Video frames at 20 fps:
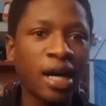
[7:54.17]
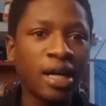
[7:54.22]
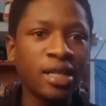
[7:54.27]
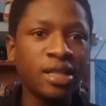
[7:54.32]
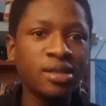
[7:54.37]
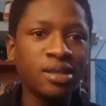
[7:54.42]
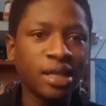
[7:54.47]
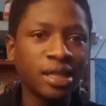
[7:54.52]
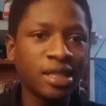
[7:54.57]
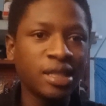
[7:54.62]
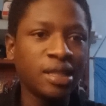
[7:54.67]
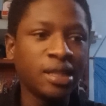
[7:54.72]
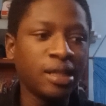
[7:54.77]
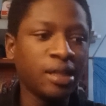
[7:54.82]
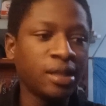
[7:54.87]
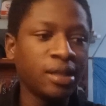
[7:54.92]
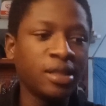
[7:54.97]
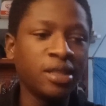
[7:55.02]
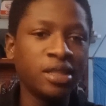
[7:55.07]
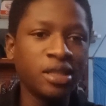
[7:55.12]
these are
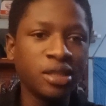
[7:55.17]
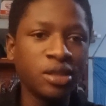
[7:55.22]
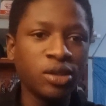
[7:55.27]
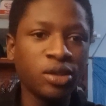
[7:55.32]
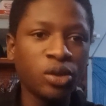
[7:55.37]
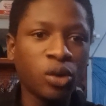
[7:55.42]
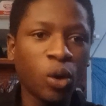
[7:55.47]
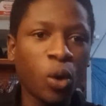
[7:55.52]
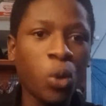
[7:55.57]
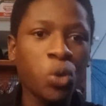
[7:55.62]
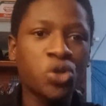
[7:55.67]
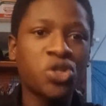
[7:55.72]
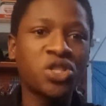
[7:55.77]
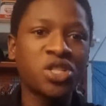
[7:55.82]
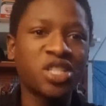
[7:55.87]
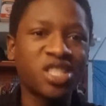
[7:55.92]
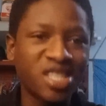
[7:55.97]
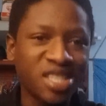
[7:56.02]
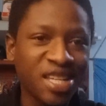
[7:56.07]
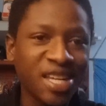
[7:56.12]
the
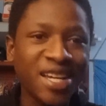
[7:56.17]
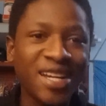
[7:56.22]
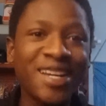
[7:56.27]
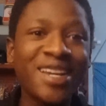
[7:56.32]
horses